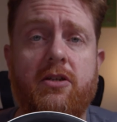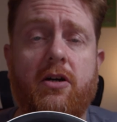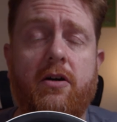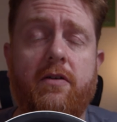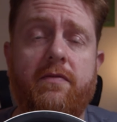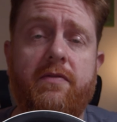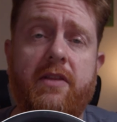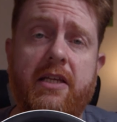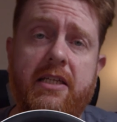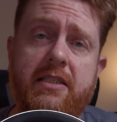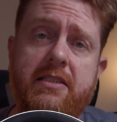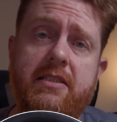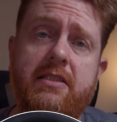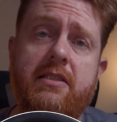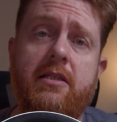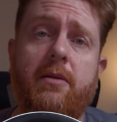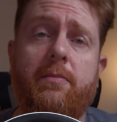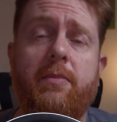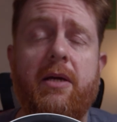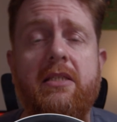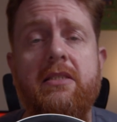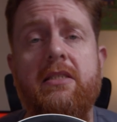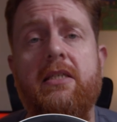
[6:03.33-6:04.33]
of this, the
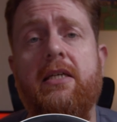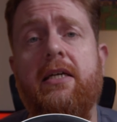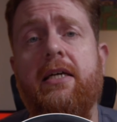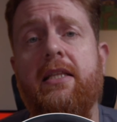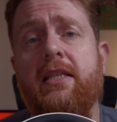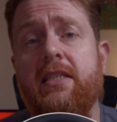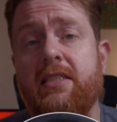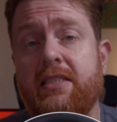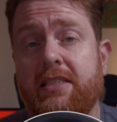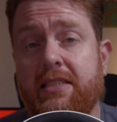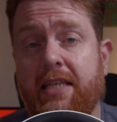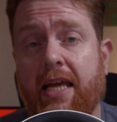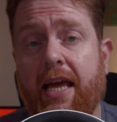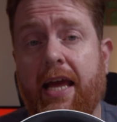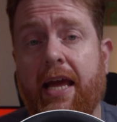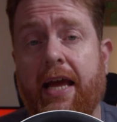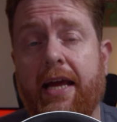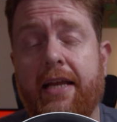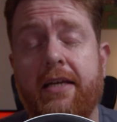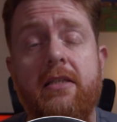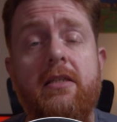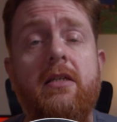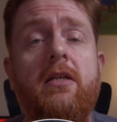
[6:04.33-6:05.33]
mixer and the
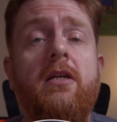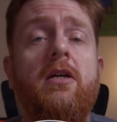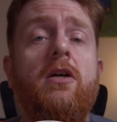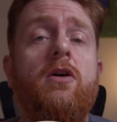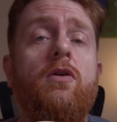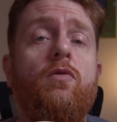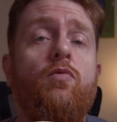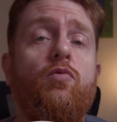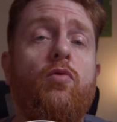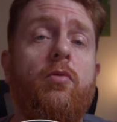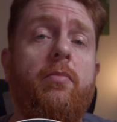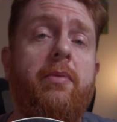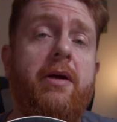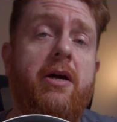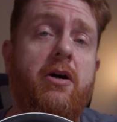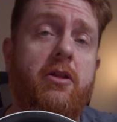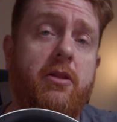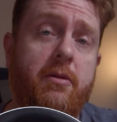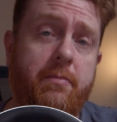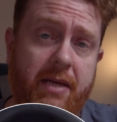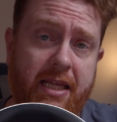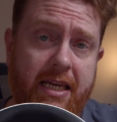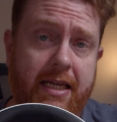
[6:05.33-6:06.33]
stand will be on
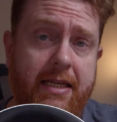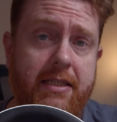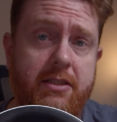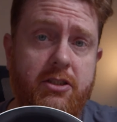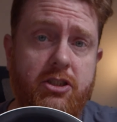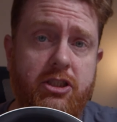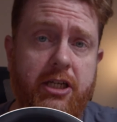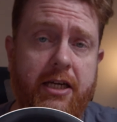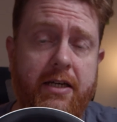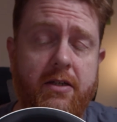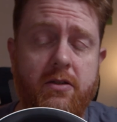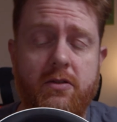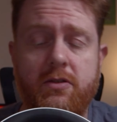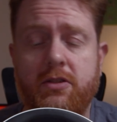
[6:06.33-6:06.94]
the Beardicus channel.